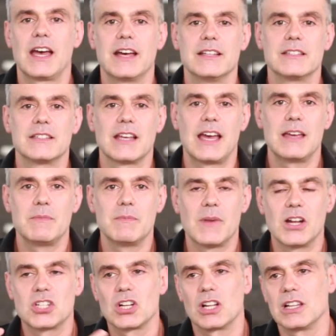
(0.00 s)
has a
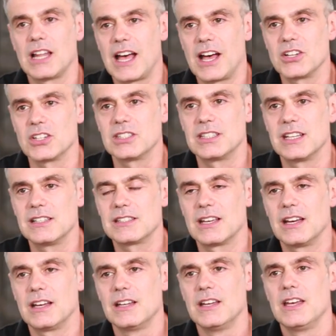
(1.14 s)
much larger
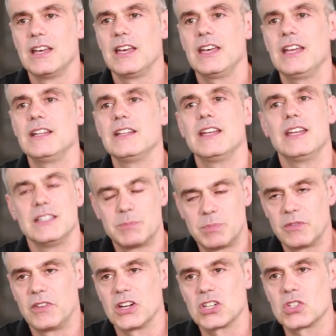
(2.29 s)
sensor, it is
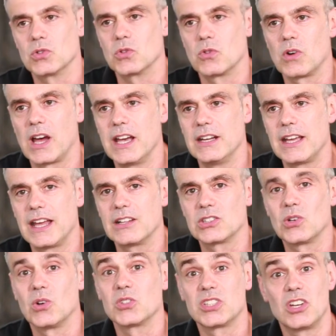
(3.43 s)
professional grade and
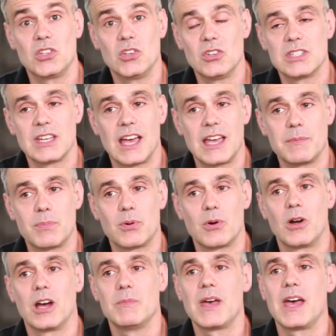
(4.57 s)
it's also using a
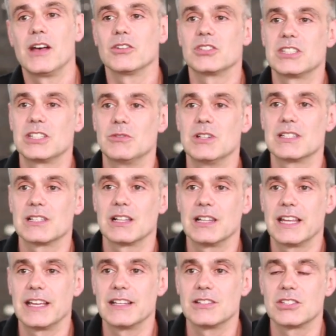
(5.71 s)
prime L series
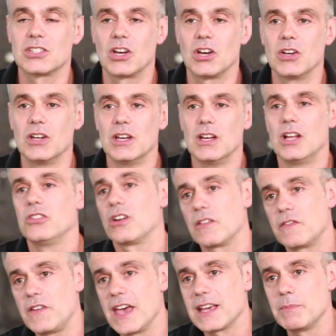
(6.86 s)
lens. So not a
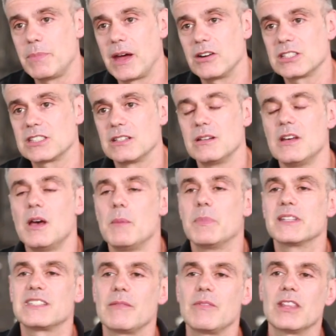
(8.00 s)
fair comparison,
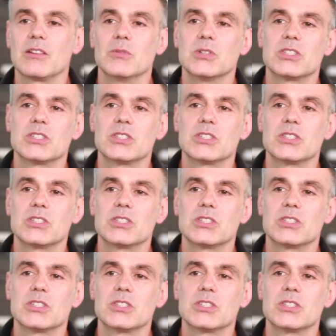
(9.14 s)
but something that